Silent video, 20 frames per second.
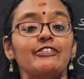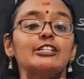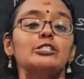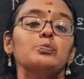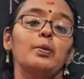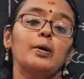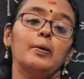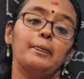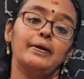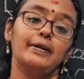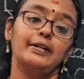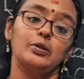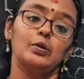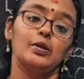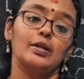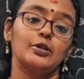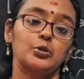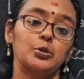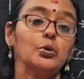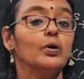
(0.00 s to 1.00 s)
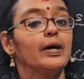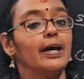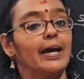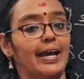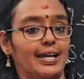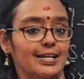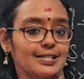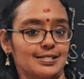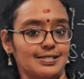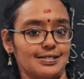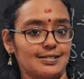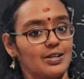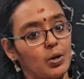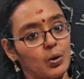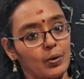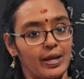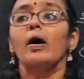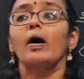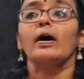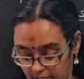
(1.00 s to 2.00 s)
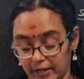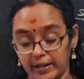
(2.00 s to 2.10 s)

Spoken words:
is perpendicular to S. Okay.